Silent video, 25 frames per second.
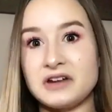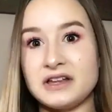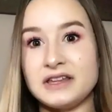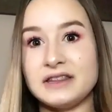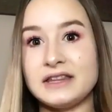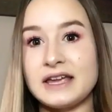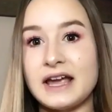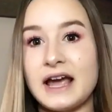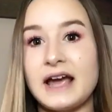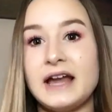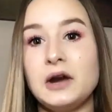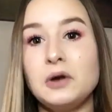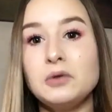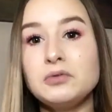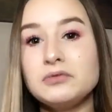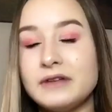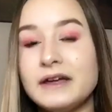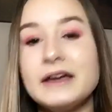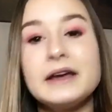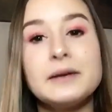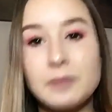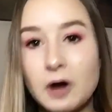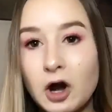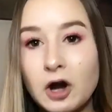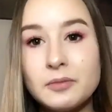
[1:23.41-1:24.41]
Like, I don't like
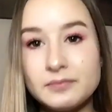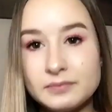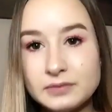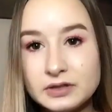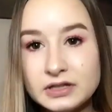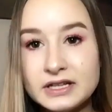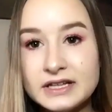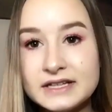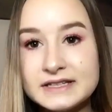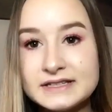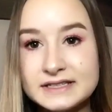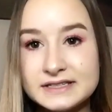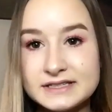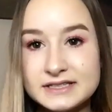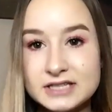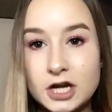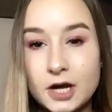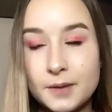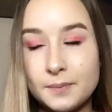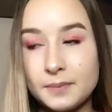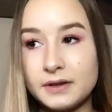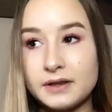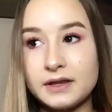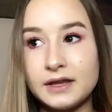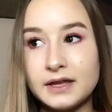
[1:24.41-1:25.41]
apartment buildings that
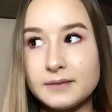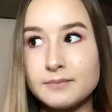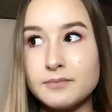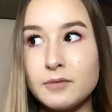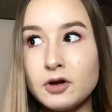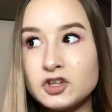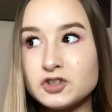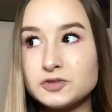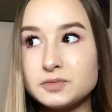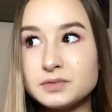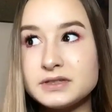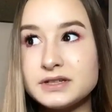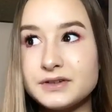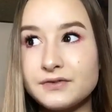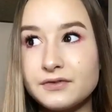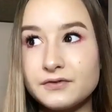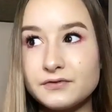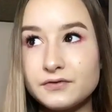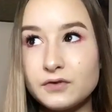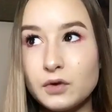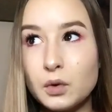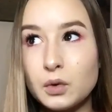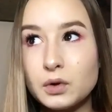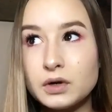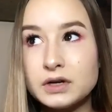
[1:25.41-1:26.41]
stop at like multiple different
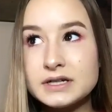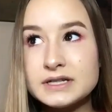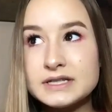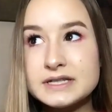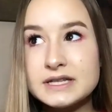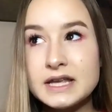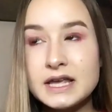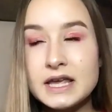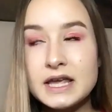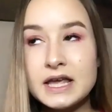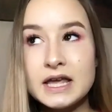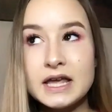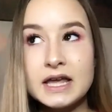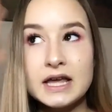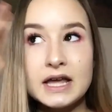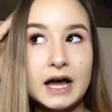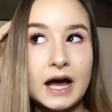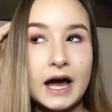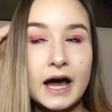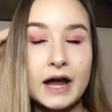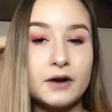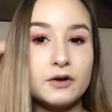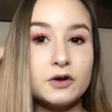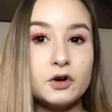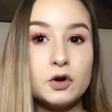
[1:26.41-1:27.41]
floors.
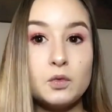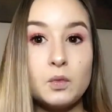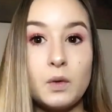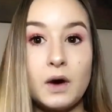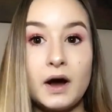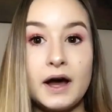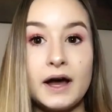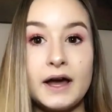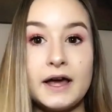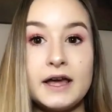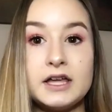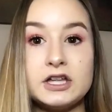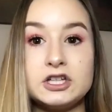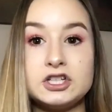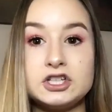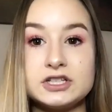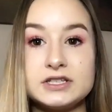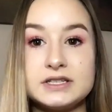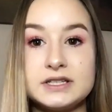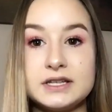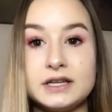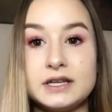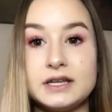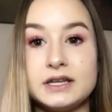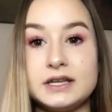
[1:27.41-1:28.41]
I don't know why. It's just
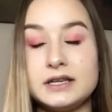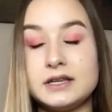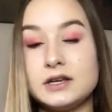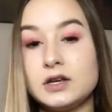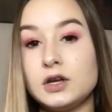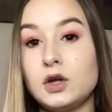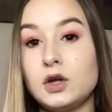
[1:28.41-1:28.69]
like,